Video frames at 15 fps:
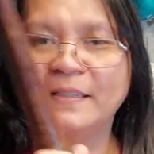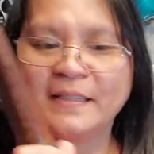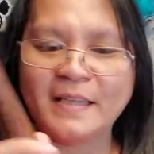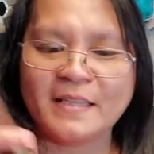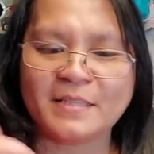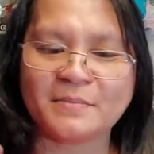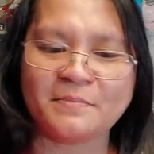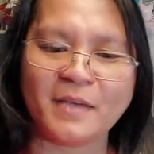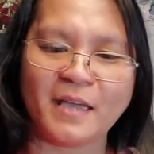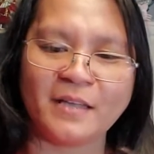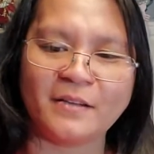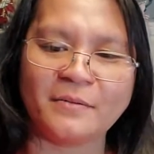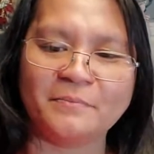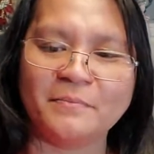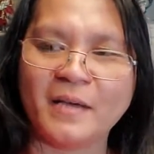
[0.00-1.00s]
It's made
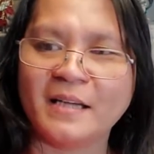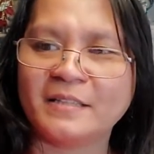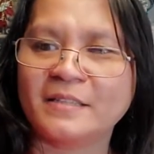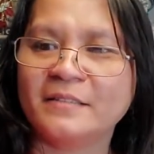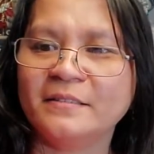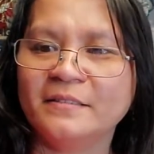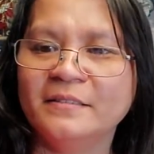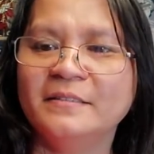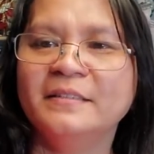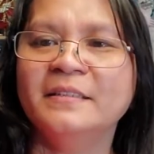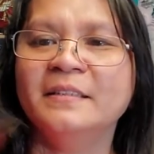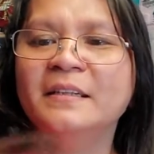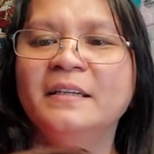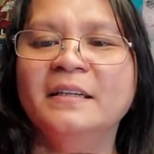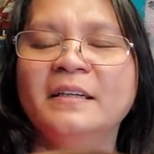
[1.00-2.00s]
of metal.
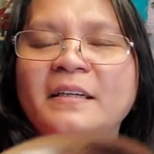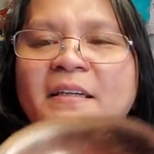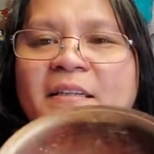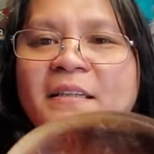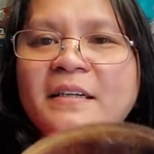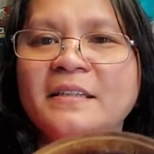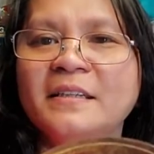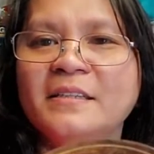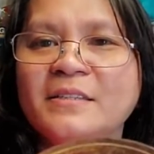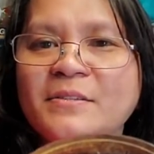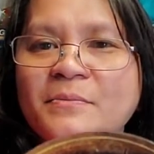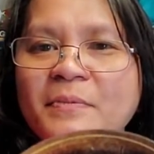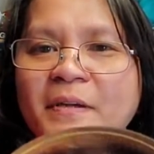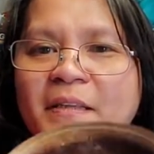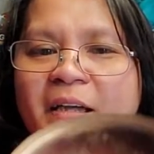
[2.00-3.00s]

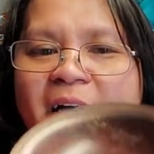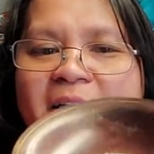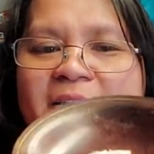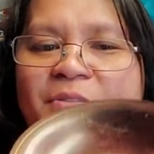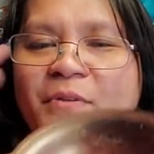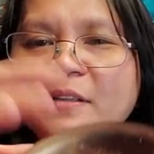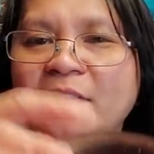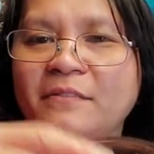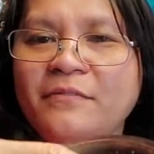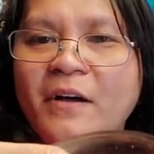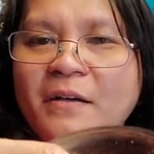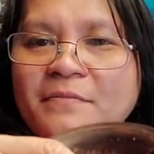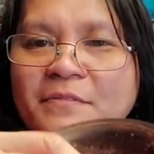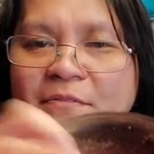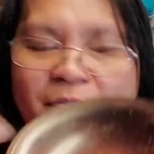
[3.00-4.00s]
Super nice.
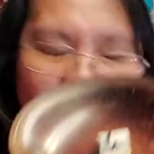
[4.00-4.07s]
25 for